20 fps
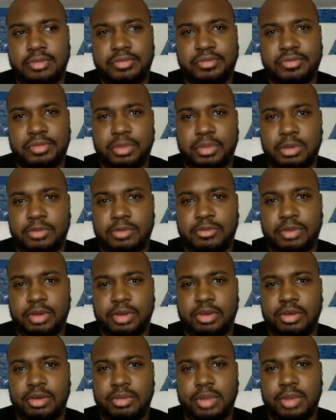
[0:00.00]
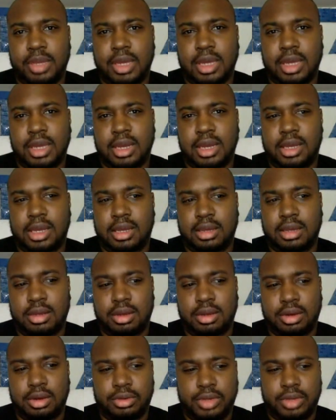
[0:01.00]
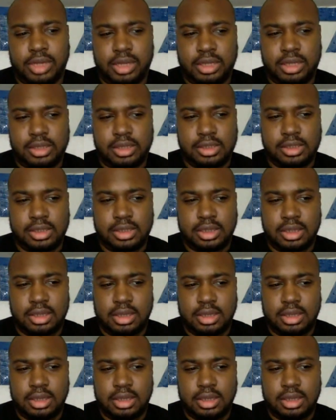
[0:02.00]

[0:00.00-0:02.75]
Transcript: from the very beginning. You know, he